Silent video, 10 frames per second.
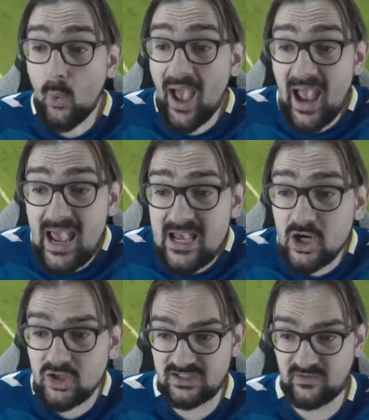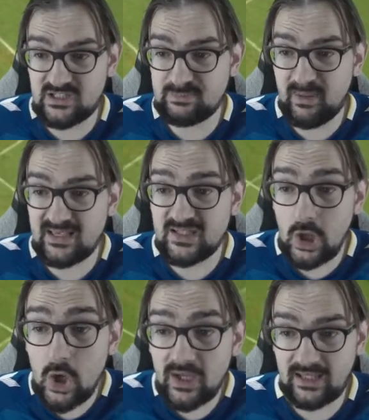Acres of space.
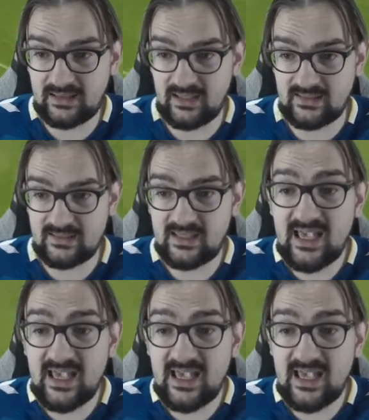Look at this.